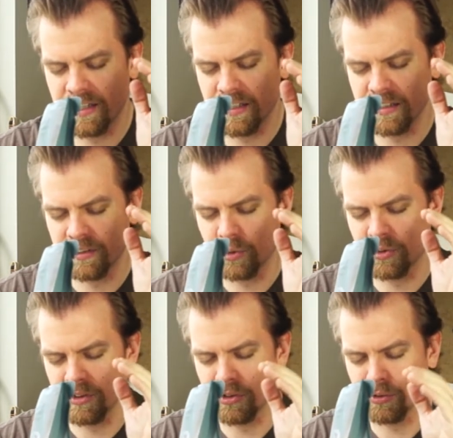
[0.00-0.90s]
and then it
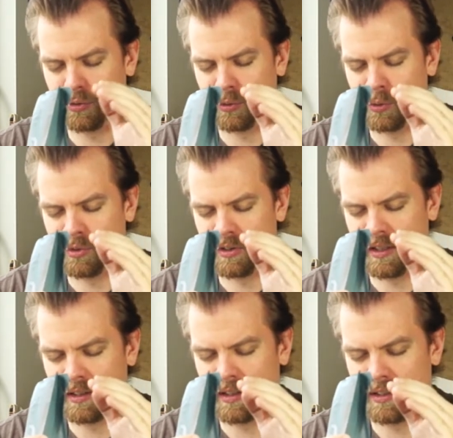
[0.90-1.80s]
goes into fruit,
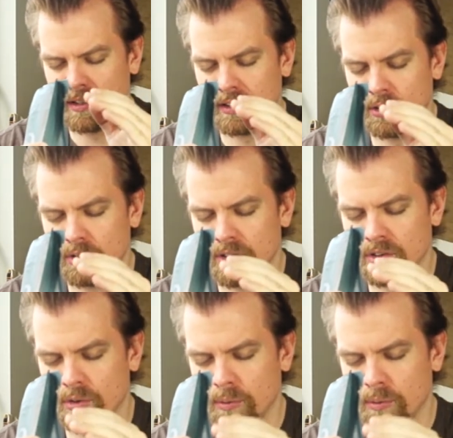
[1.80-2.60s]
and then it goes into